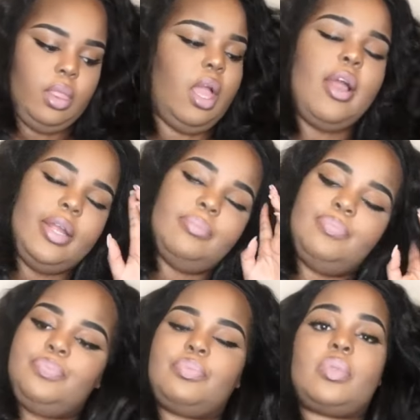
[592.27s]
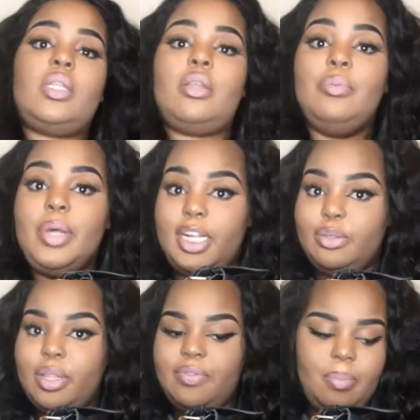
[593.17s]
All right, but I
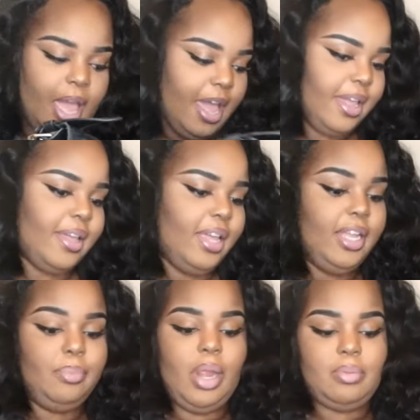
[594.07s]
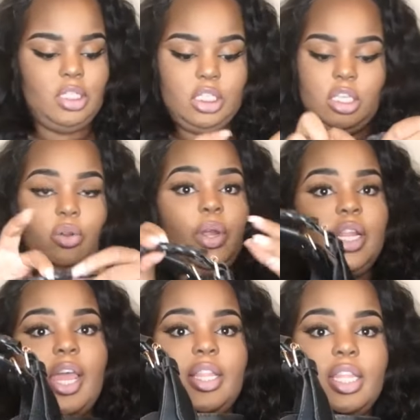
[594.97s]
do love the bag, and I'm probably just gonna wear it
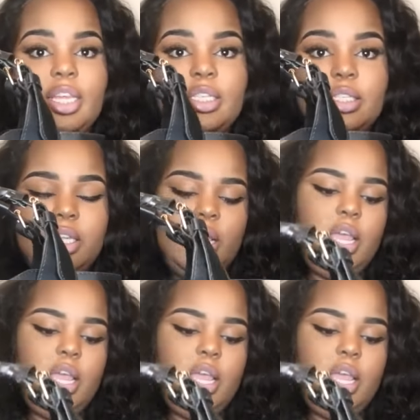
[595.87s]
like this.